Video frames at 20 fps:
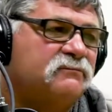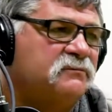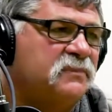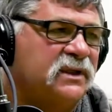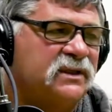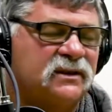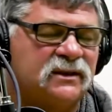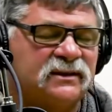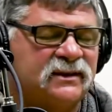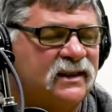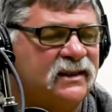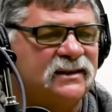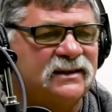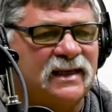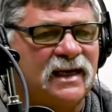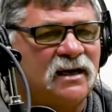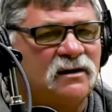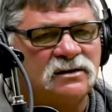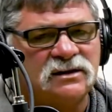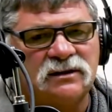But the
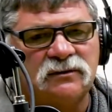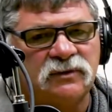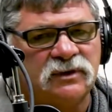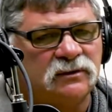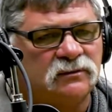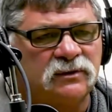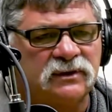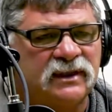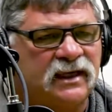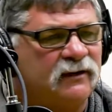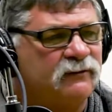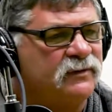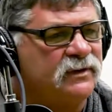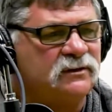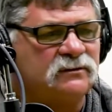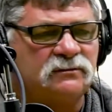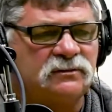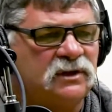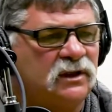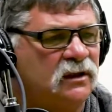10,000, we're
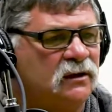definitely